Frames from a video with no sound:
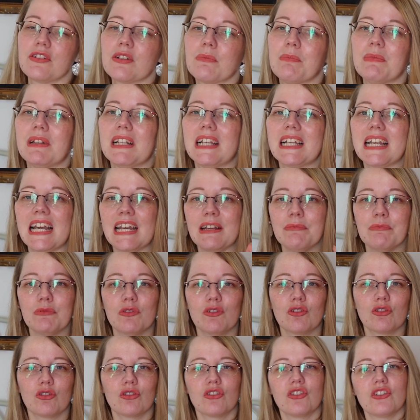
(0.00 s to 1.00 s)
something. Like, I'm
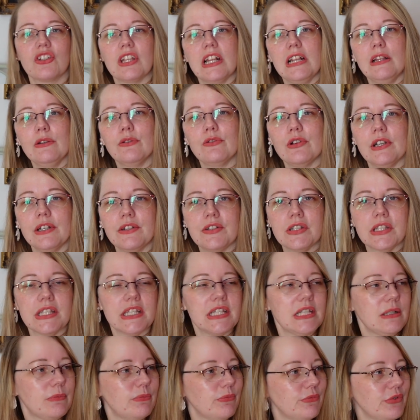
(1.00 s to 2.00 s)
still trying to
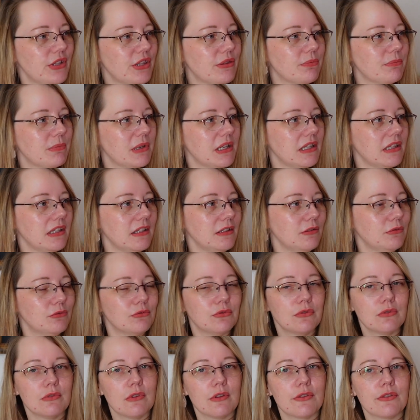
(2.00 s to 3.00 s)
keep with my little
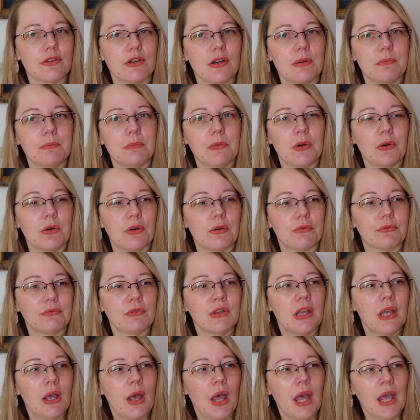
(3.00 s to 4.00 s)
rule of thumb of
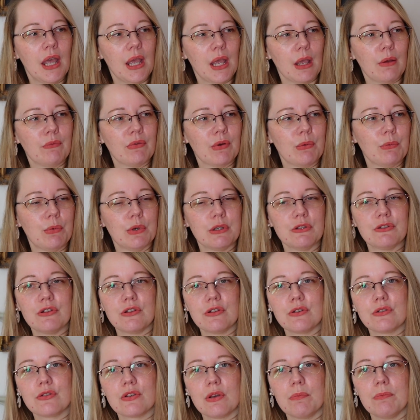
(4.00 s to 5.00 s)
if I'm
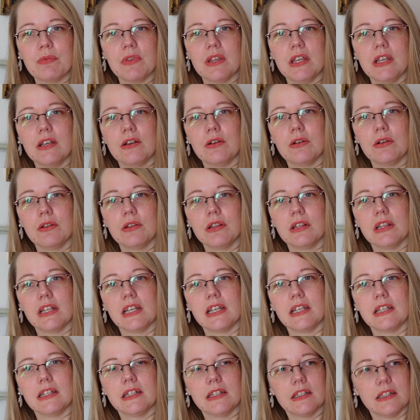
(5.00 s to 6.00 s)
watching something on
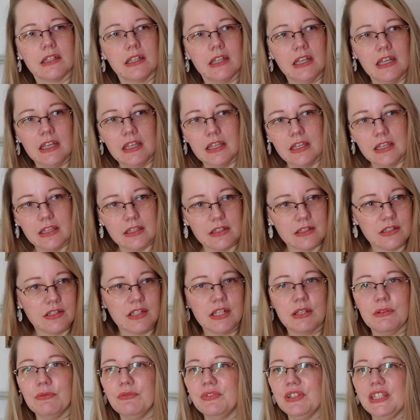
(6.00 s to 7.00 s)
like
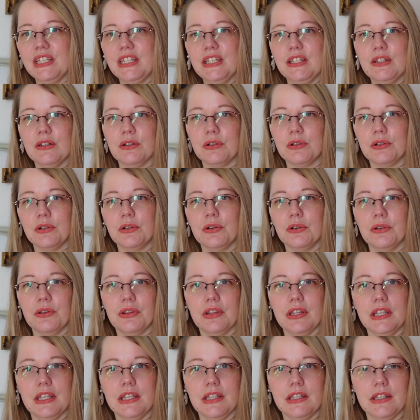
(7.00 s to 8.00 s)
TV or
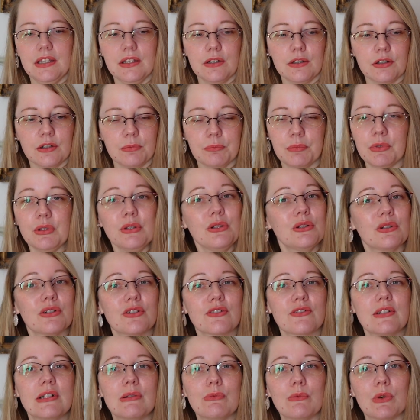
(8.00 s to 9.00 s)
the computer
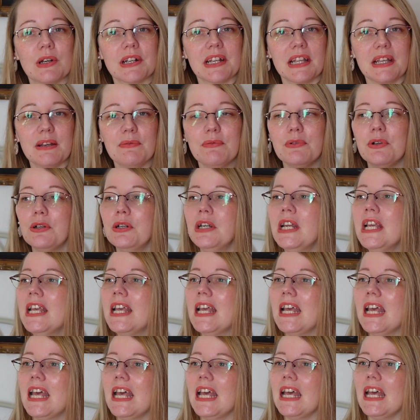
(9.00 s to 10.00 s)
screen, whatever,
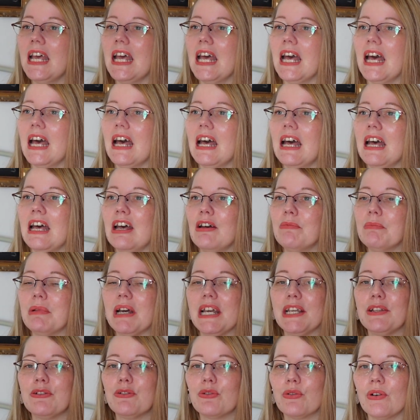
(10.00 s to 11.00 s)

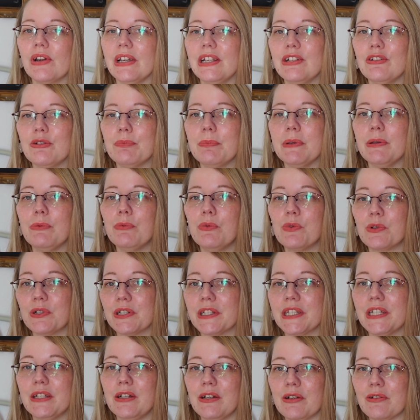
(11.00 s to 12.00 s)
I try to be
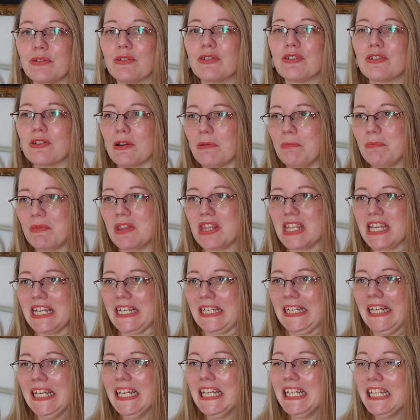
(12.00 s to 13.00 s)
working on
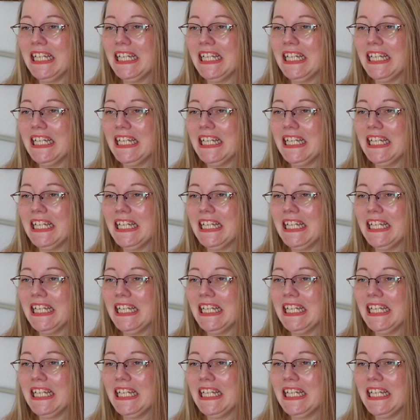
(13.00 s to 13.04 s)
something.